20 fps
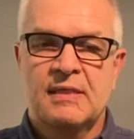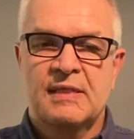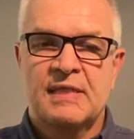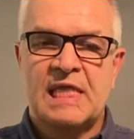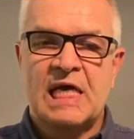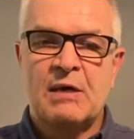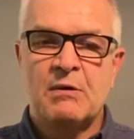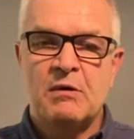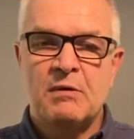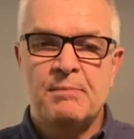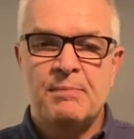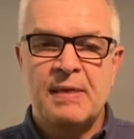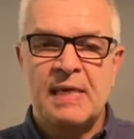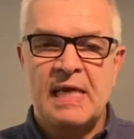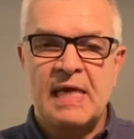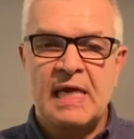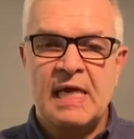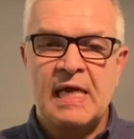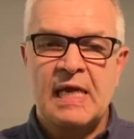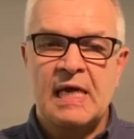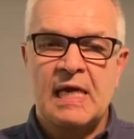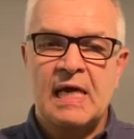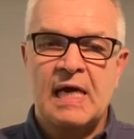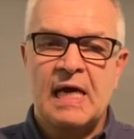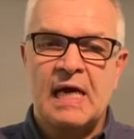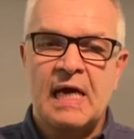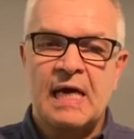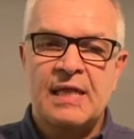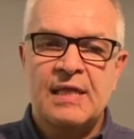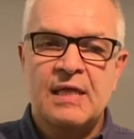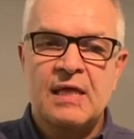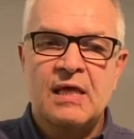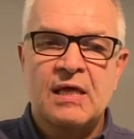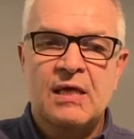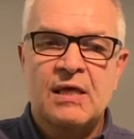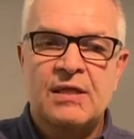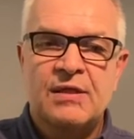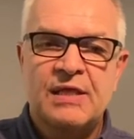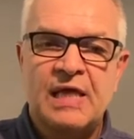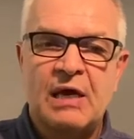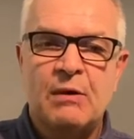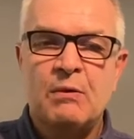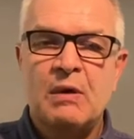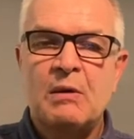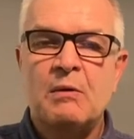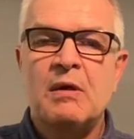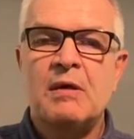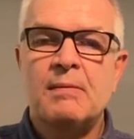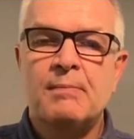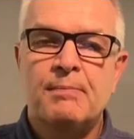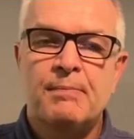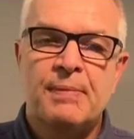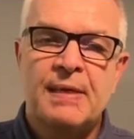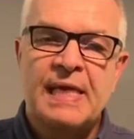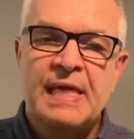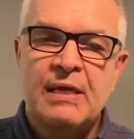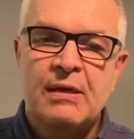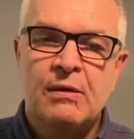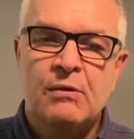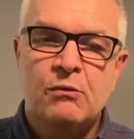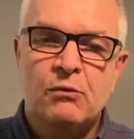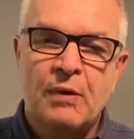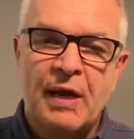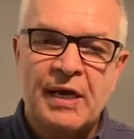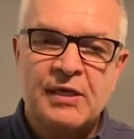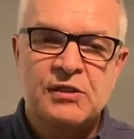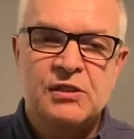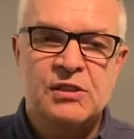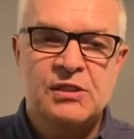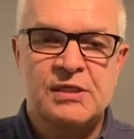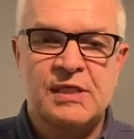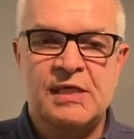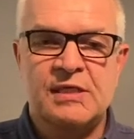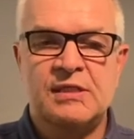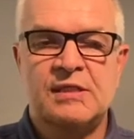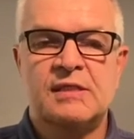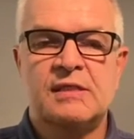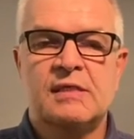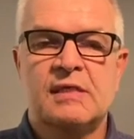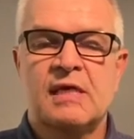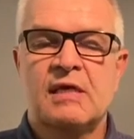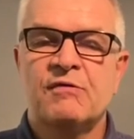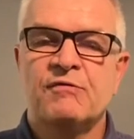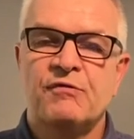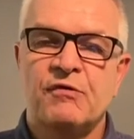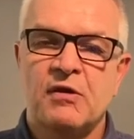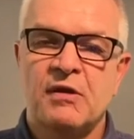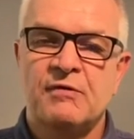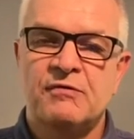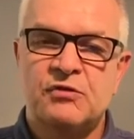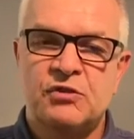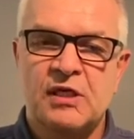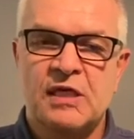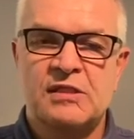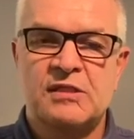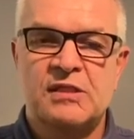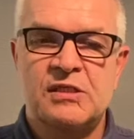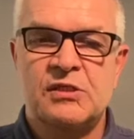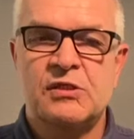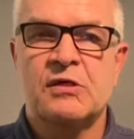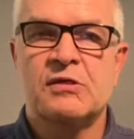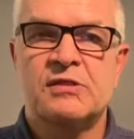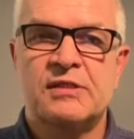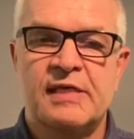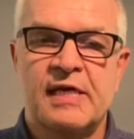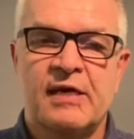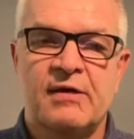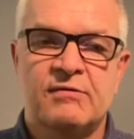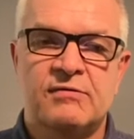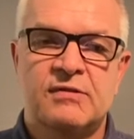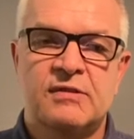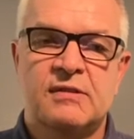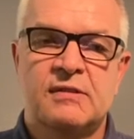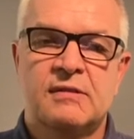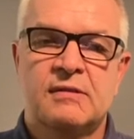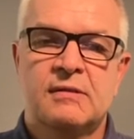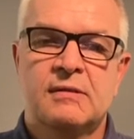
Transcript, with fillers: That would be uh, that we would be righteousness and full of justice ourselves.